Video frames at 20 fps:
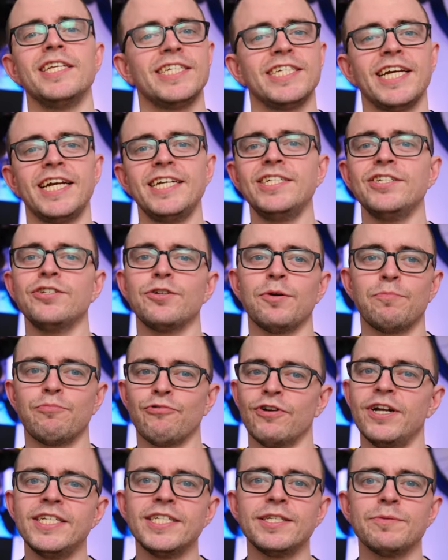the changes are
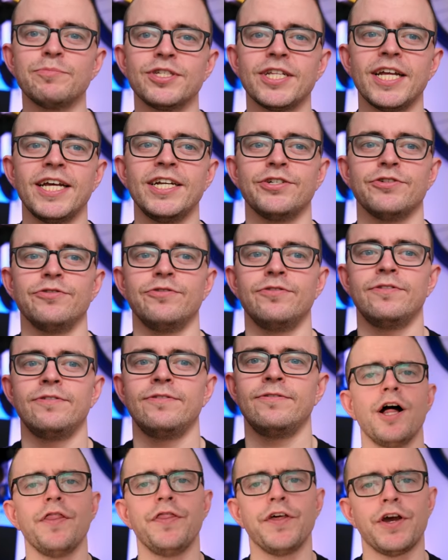pretty substantial.
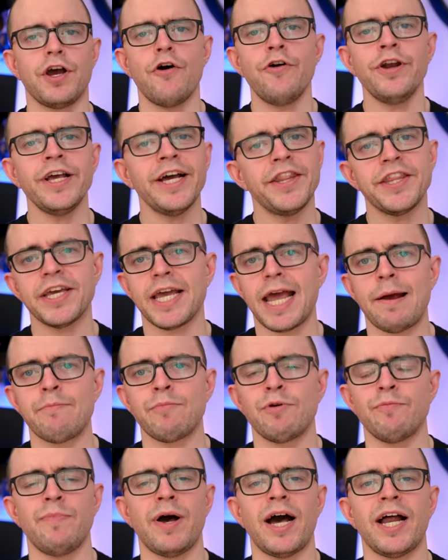The coating on the
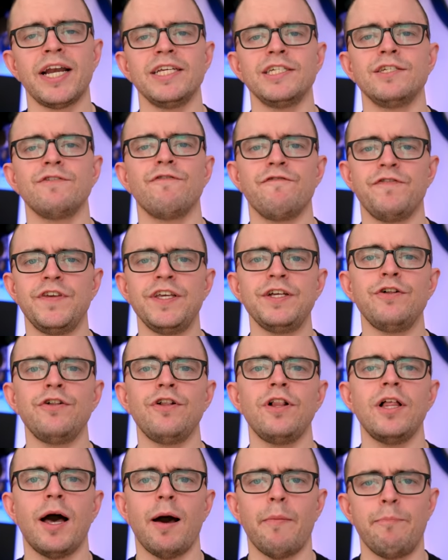camera bodies
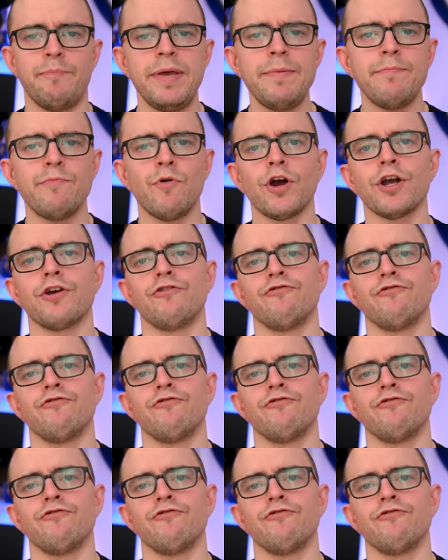feel a bit more